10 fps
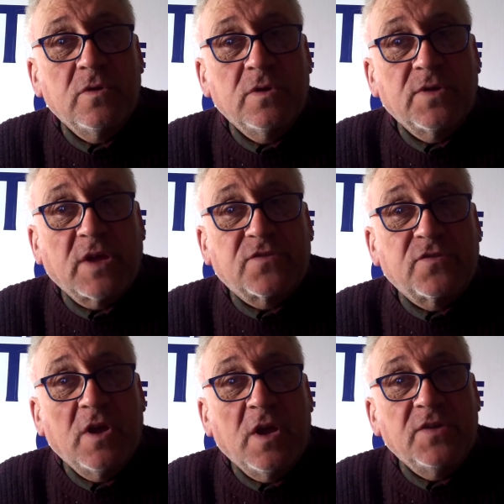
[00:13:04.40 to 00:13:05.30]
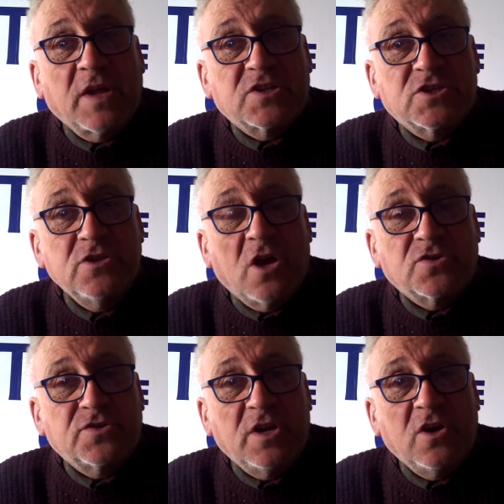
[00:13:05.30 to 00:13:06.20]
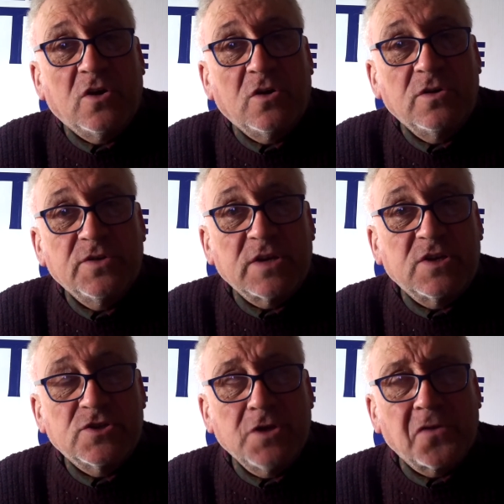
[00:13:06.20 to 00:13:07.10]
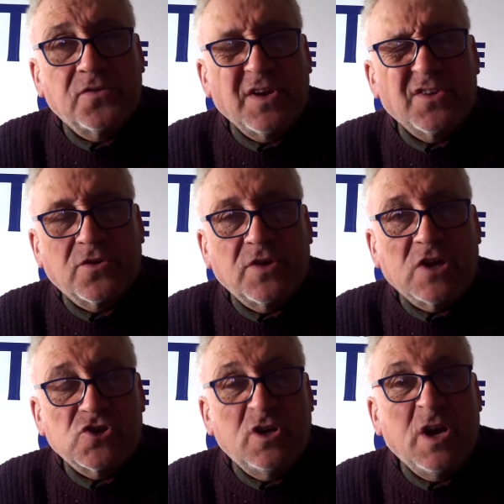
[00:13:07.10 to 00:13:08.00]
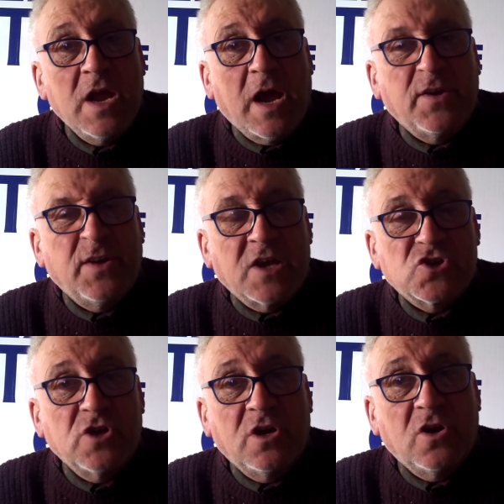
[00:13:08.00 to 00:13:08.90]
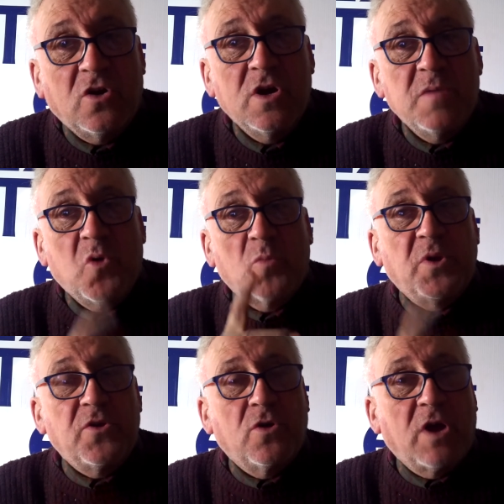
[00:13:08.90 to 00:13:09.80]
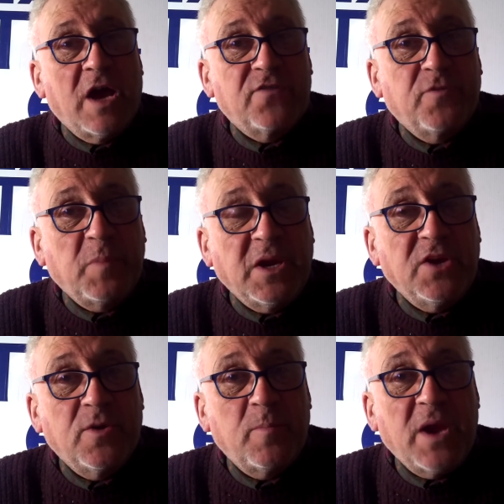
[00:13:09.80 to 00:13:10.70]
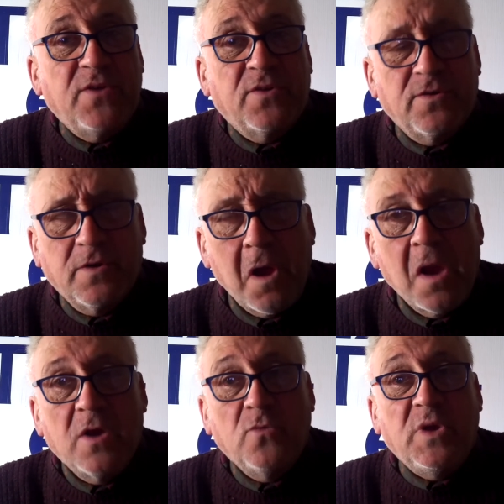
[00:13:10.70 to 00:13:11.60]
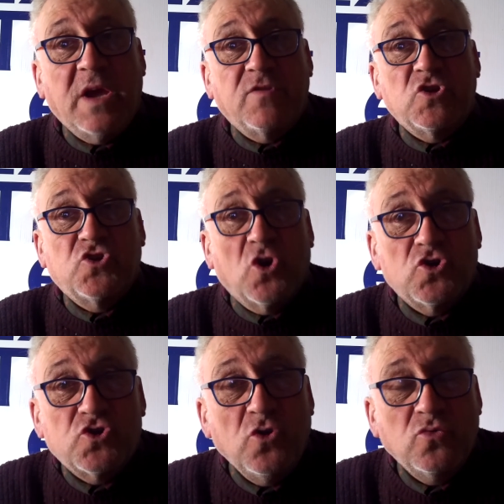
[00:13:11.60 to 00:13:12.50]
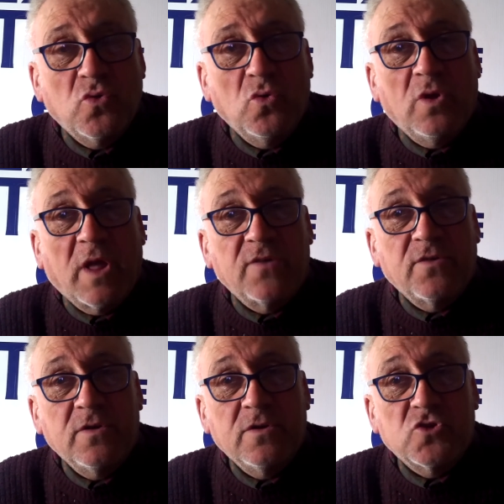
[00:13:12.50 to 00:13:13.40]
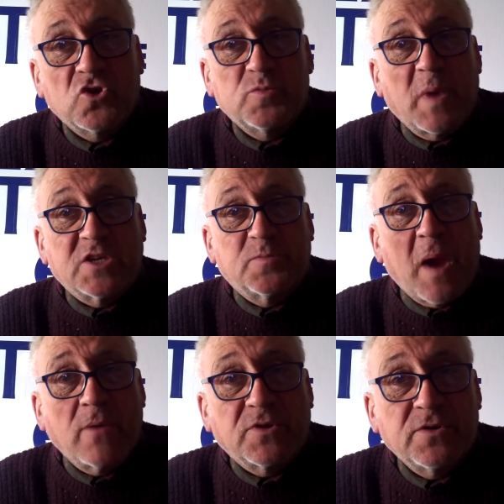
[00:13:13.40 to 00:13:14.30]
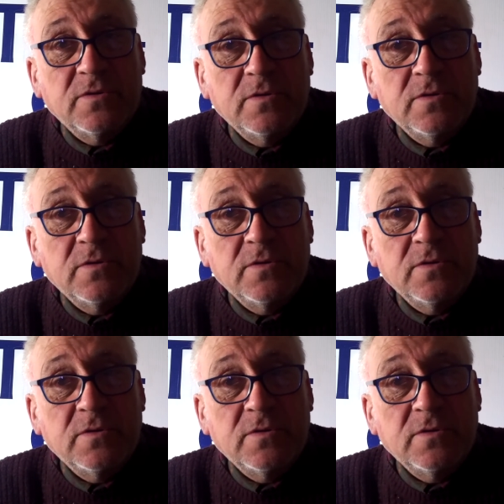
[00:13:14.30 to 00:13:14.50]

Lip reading: That's not the law. That is not the international and national law. Burplanora have to be independent. We have a judge who ruled that, Judge Max Barrett.